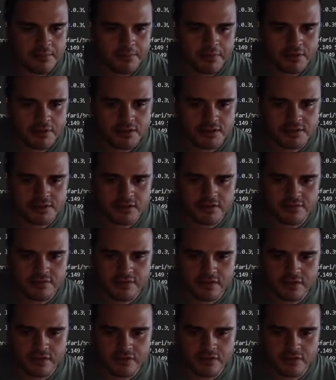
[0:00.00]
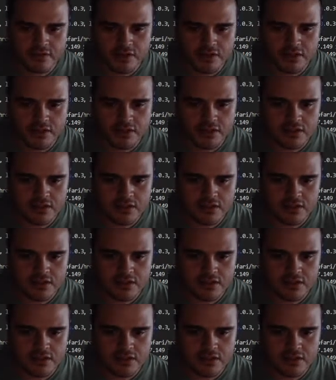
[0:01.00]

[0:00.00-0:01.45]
put stuff into it.